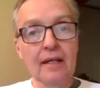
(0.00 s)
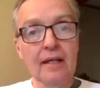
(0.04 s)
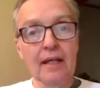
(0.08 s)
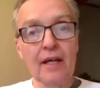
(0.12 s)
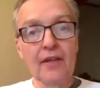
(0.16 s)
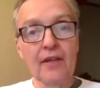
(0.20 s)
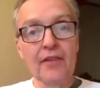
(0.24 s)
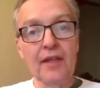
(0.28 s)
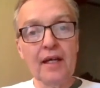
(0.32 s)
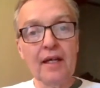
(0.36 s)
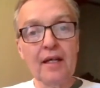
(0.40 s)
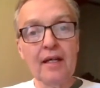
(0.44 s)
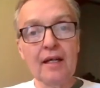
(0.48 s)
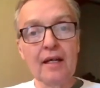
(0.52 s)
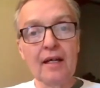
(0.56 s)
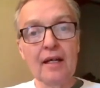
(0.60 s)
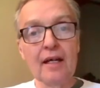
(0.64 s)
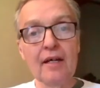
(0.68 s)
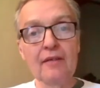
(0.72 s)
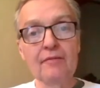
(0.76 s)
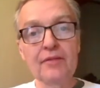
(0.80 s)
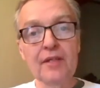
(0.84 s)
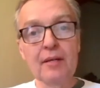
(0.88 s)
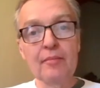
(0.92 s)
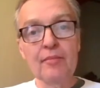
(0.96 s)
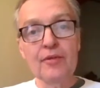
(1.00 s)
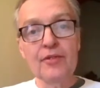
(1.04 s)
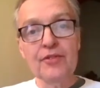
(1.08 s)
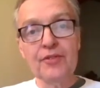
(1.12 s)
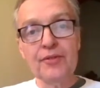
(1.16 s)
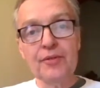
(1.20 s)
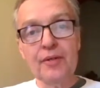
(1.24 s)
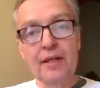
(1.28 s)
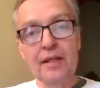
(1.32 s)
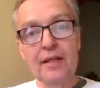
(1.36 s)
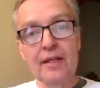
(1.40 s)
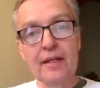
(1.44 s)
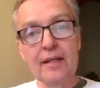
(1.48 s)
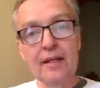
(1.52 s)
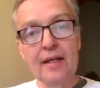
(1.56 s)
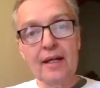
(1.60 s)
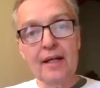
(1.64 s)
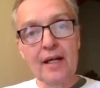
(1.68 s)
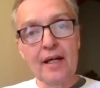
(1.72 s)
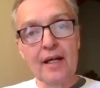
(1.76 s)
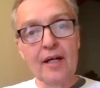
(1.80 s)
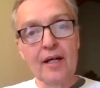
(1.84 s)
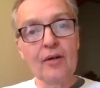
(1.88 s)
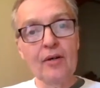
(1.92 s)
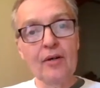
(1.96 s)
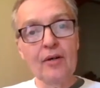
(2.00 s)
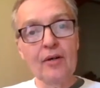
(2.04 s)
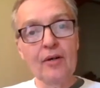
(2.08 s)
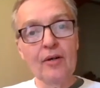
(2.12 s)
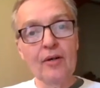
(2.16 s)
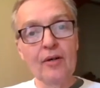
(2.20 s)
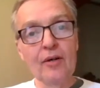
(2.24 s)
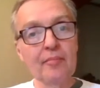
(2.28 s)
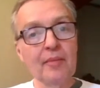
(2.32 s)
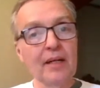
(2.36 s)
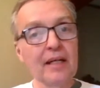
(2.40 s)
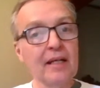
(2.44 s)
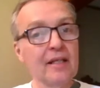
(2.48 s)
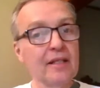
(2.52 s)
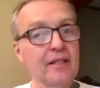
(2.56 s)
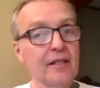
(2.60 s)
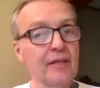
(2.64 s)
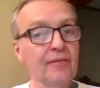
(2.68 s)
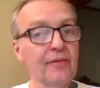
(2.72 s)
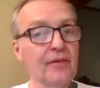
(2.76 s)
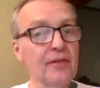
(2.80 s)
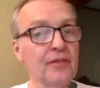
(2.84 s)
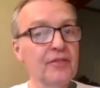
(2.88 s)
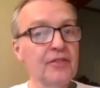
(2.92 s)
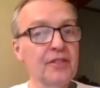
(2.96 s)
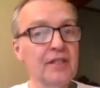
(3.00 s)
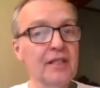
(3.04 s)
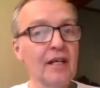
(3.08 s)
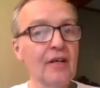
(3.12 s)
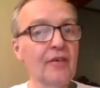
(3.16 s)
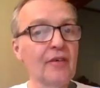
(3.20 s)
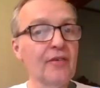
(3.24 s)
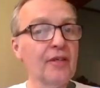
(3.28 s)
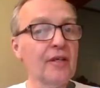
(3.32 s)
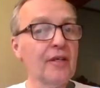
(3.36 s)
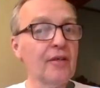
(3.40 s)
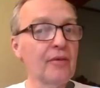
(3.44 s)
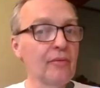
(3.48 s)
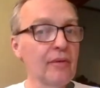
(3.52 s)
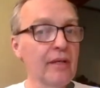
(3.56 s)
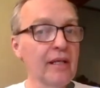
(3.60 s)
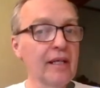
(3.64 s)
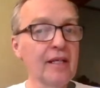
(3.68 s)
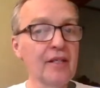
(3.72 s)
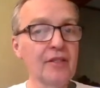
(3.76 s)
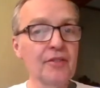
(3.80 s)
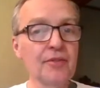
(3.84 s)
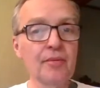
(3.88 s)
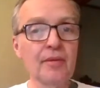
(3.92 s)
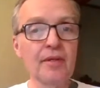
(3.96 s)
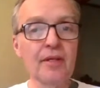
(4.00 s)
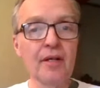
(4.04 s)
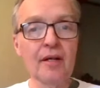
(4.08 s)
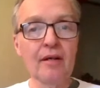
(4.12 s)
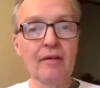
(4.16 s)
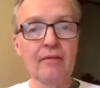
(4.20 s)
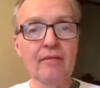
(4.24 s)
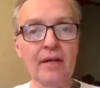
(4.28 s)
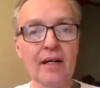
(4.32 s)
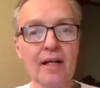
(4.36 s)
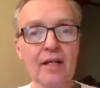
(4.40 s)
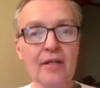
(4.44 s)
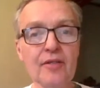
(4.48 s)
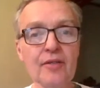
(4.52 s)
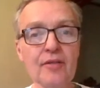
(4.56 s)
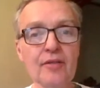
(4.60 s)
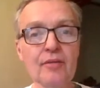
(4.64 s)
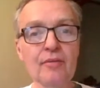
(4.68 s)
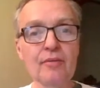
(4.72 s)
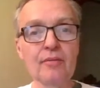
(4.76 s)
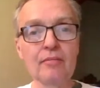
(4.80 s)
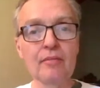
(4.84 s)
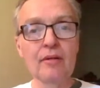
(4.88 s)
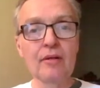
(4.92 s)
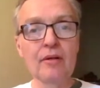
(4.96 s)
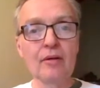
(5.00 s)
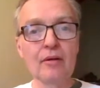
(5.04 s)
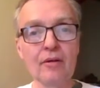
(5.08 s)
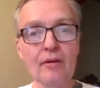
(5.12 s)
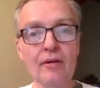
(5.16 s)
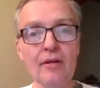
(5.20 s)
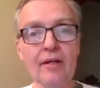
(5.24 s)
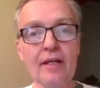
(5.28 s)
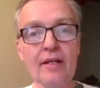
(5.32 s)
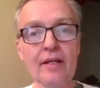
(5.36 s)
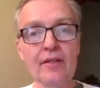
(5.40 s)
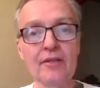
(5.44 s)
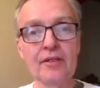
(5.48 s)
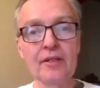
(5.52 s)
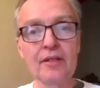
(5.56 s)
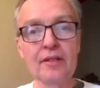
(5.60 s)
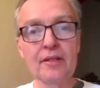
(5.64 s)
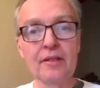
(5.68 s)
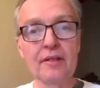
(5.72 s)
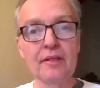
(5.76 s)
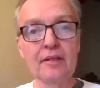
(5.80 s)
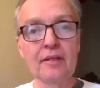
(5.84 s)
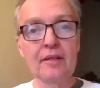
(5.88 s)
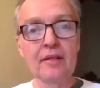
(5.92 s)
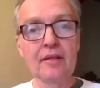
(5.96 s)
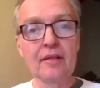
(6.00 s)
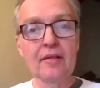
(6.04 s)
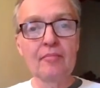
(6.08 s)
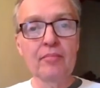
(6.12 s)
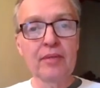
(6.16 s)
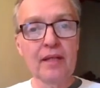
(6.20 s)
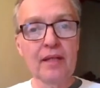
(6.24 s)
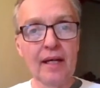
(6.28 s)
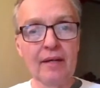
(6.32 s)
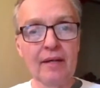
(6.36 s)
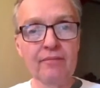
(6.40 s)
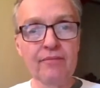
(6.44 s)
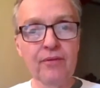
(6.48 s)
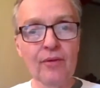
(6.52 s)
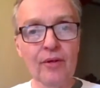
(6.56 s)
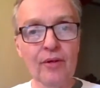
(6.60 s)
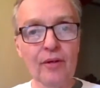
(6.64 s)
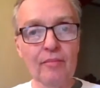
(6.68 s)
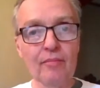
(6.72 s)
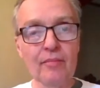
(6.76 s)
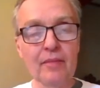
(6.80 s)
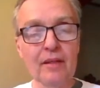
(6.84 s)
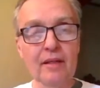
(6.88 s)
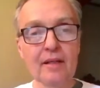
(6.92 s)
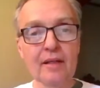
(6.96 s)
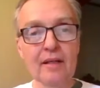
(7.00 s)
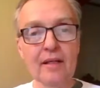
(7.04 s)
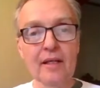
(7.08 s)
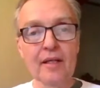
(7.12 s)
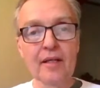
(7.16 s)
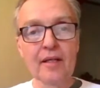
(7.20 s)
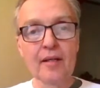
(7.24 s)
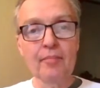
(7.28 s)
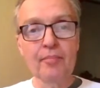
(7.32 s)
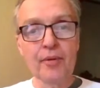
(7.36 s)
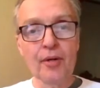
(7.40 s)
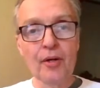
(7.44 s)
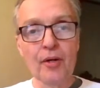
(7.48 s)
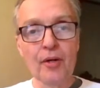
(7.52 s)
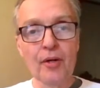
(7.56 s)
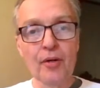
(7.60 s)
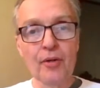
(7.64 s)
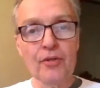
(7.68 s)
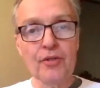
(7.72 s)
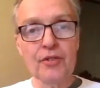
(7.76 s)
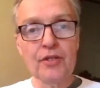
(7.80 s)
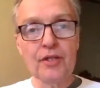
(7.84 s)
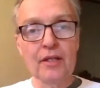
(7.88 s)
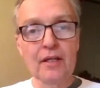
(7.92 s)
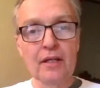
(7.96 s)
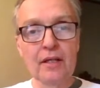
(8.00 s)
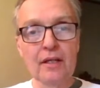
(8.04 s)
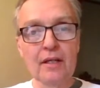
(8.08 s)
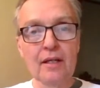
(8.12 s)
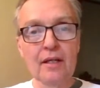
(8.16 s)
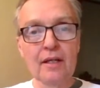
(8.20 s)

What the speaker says: and I think I've demonstrated how I can make a difference and how the Greens, with our value-oriented platform and approach,